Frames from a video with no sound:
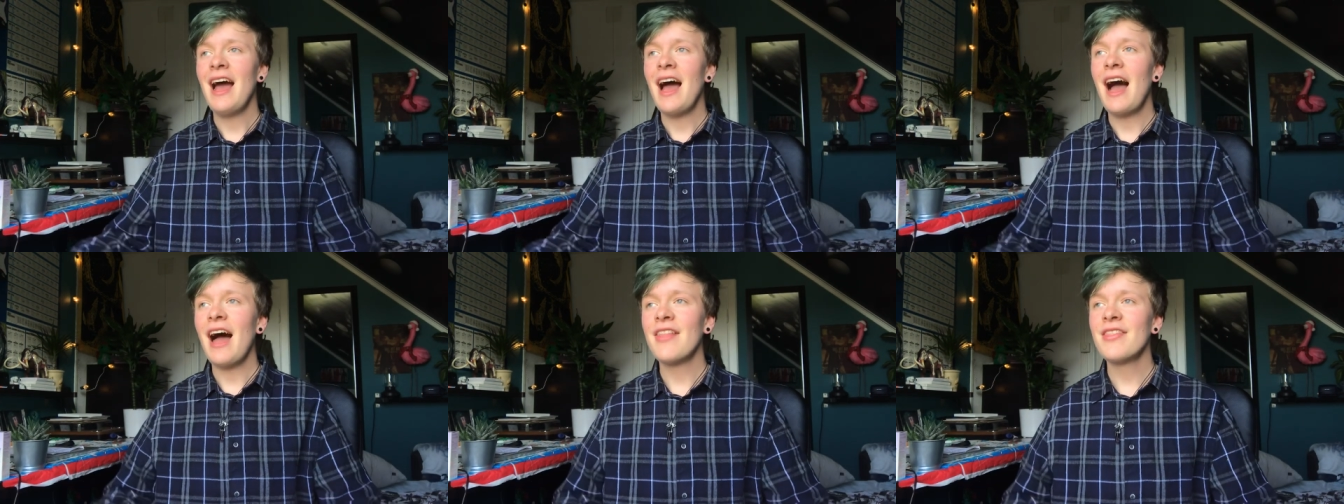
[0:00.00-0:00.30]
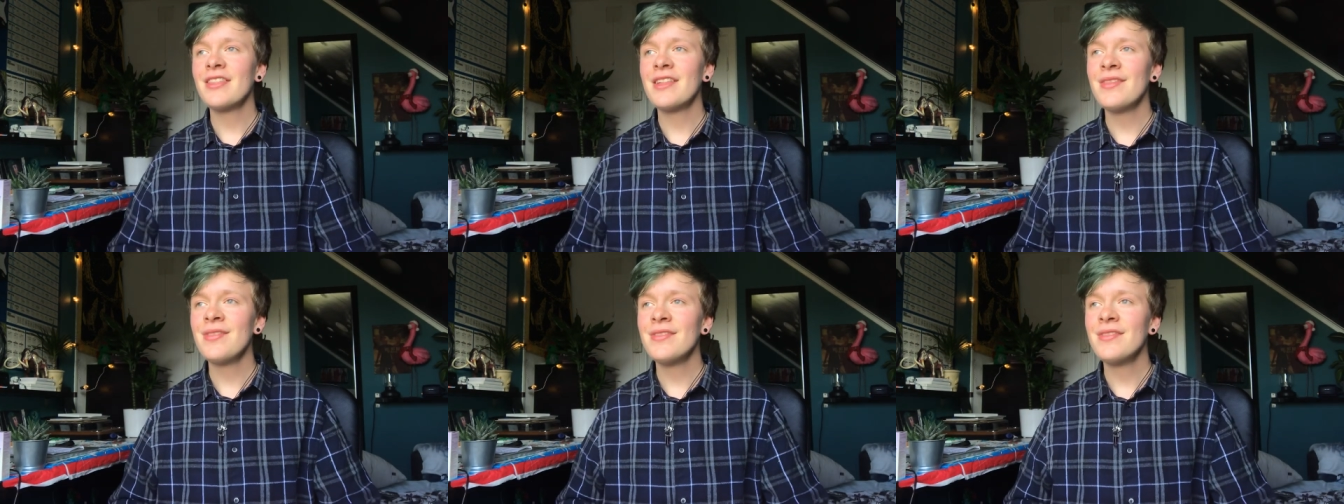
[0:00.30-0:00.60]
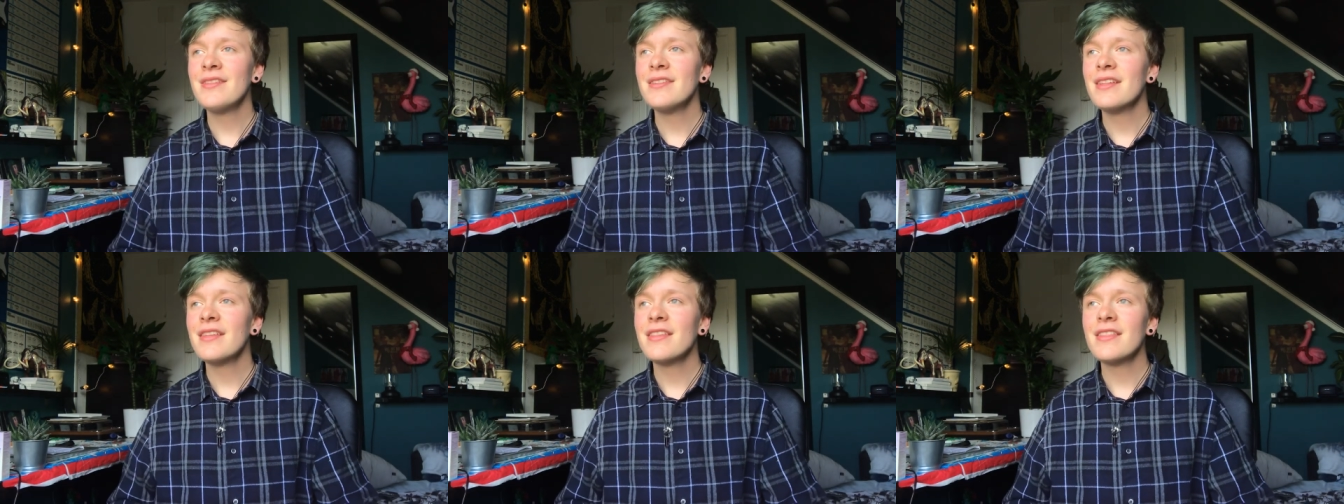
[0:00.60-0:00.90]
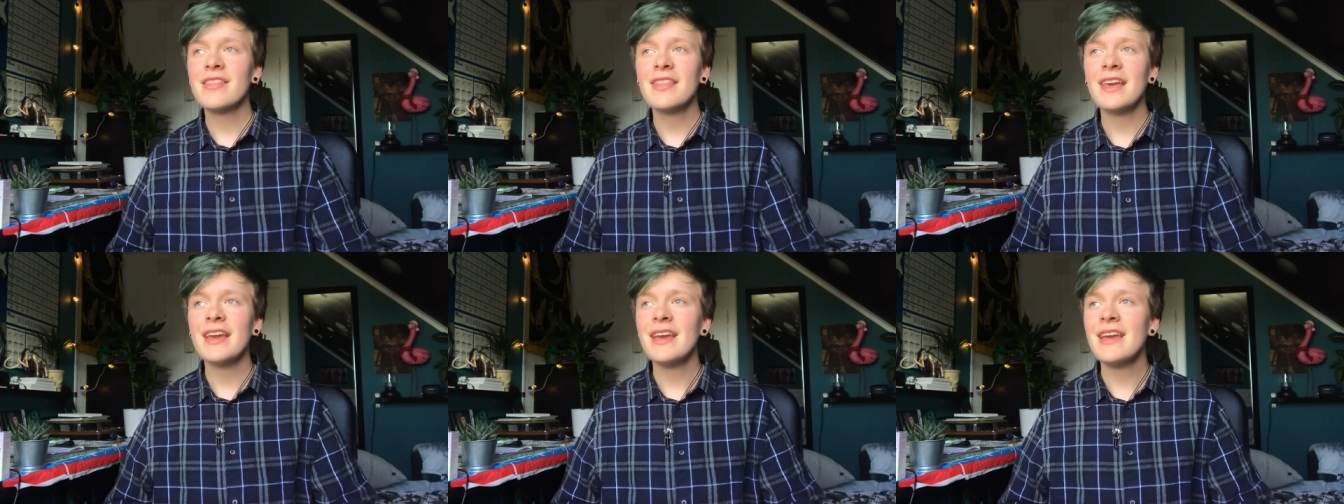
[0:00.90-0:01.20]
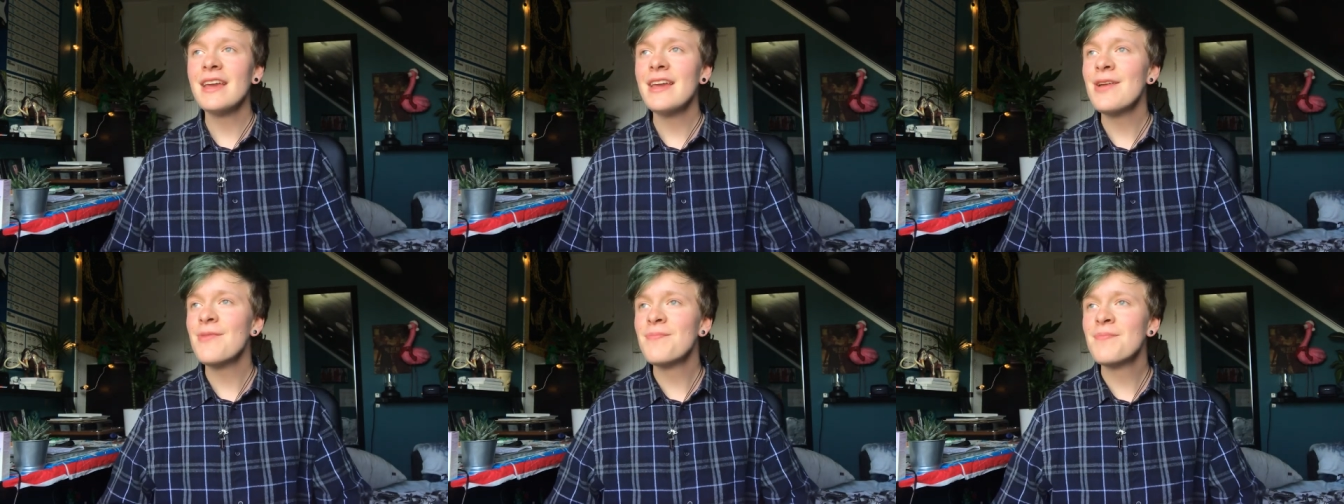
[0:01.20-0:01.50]
And then
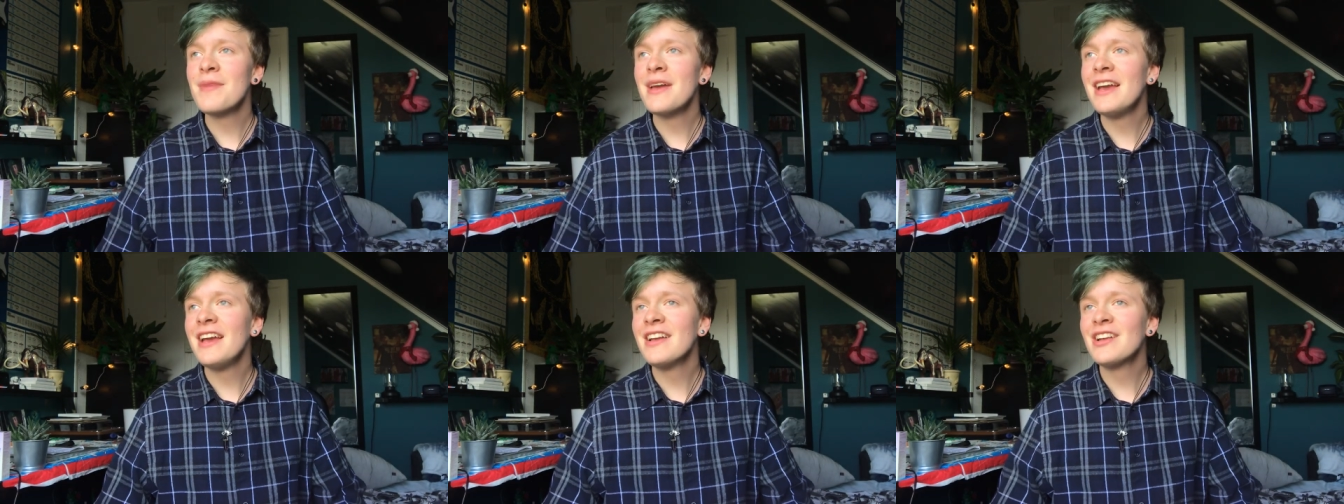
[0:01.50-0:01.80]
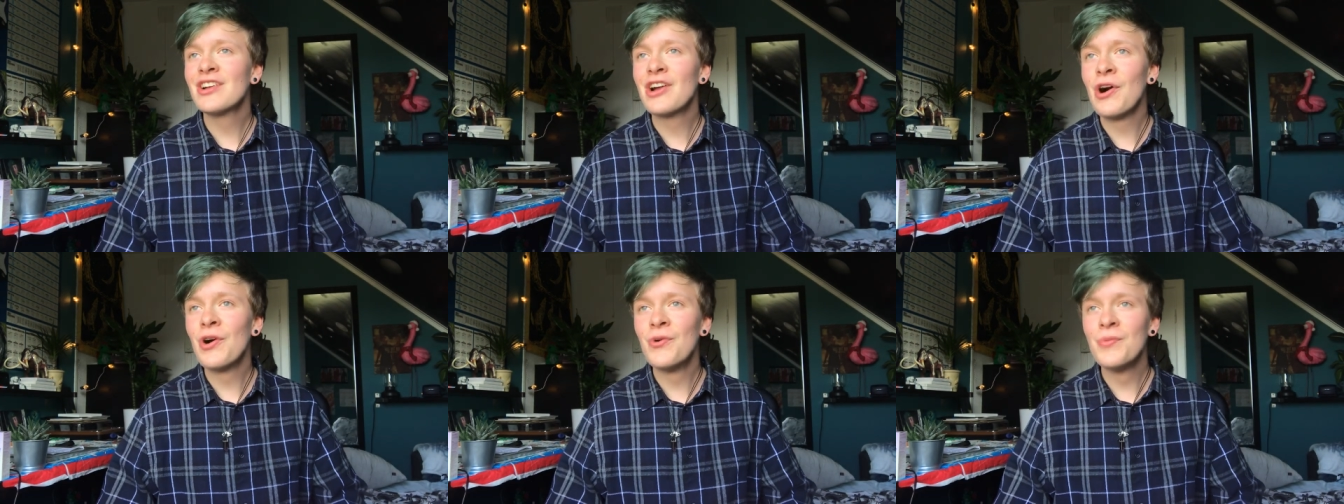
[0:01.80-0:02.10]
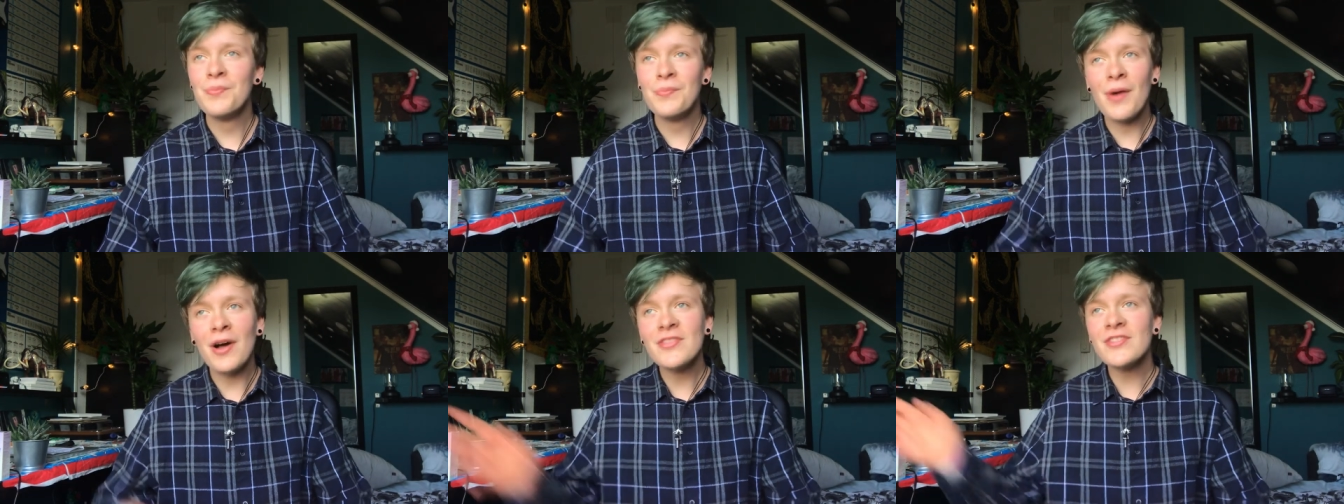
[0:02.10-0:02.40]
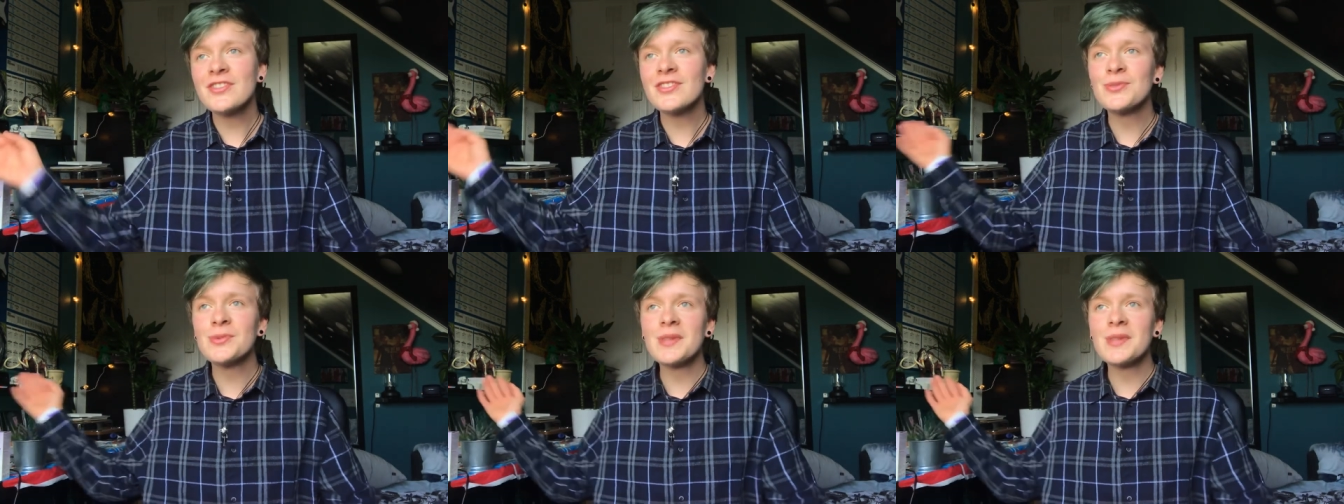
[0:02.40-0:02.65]
they may go months